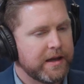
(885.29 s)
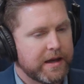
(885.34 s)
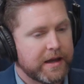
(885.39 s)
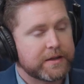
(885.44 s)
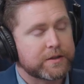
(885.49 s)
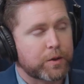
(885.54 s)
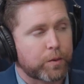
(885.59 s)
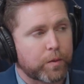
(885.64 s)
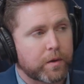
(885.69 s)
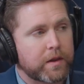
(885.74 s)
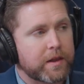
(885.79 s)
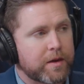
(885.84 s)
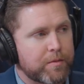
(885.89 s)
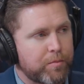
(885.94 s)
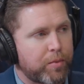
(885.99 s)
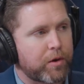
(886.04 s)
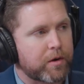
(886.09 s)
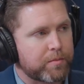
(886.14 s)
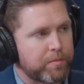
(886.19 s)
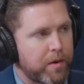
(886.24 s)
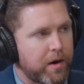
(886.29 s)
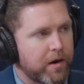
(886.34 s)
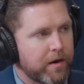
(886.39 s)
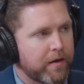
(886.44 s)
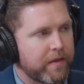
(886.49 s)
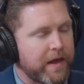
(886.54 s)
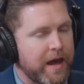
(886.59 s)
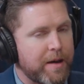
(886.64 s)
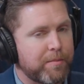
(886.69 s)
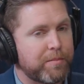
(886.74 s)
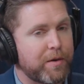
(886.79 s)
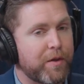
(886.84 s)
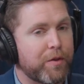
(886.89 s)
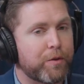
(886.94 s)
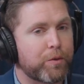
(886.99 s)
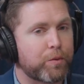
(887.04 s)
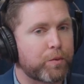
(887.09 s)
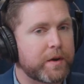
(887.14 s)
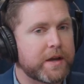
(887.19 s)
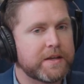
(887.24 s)
is a really important part of that, but
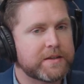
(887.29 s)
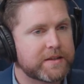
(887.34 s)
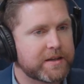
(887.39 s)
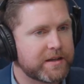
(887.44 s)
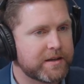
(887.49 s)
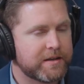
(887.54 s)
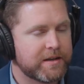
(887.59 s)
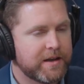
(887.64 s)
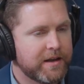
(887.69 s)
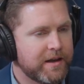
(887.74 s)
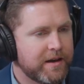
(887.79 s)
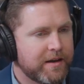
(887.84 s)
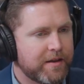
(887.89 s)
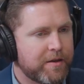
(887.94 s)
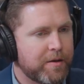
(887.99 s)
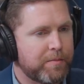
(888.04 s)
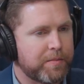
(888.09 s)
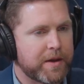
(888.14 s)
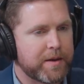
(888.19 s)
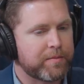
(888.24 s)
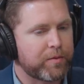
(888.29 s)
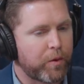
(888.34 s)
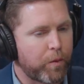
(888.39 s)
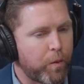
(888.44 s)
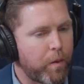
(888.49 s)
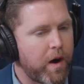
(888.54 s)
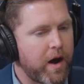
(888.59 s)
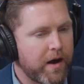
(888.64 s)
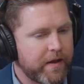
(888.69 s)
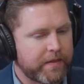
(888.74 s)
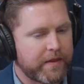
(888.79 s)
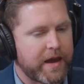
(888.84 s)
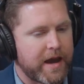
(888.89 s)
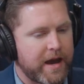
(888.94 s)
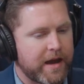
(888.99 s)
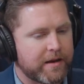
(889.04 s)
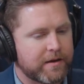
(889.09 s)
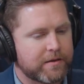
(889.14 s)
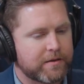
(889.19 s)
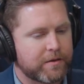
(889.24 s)
the reason that people want
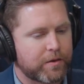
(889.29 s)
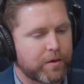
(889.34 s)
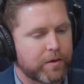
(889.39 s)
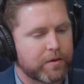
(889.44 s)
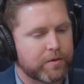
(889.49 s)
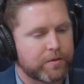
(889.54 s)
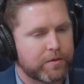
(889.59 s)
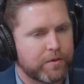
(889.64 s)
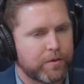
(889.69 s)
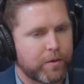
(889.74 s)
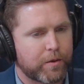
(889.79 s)
that or